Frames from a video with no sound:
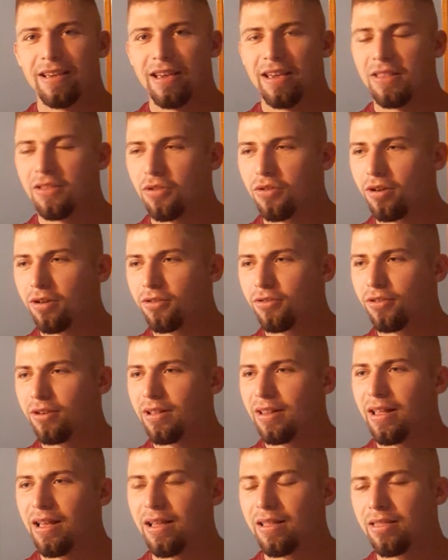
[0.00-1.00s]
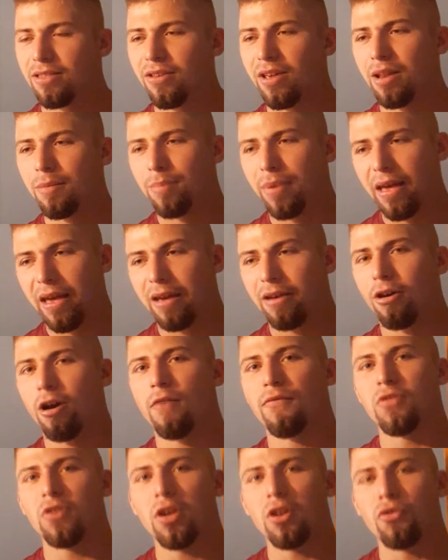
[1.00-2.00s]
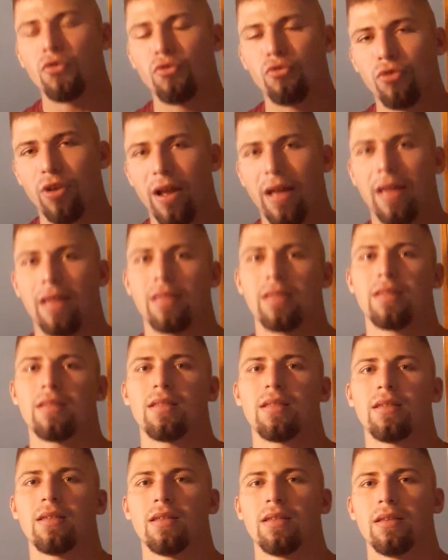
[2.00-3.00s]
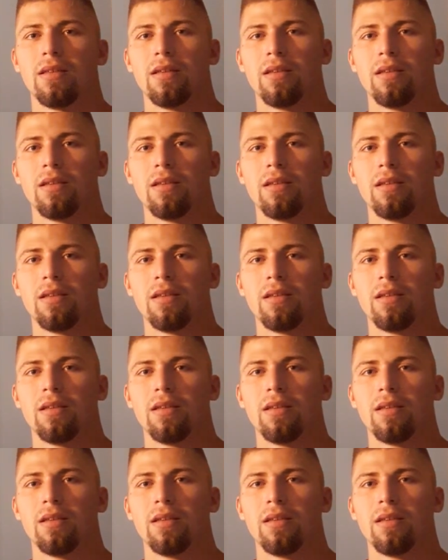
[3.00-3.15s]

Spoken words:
And you start to realize you gotta back off, you gotta rest.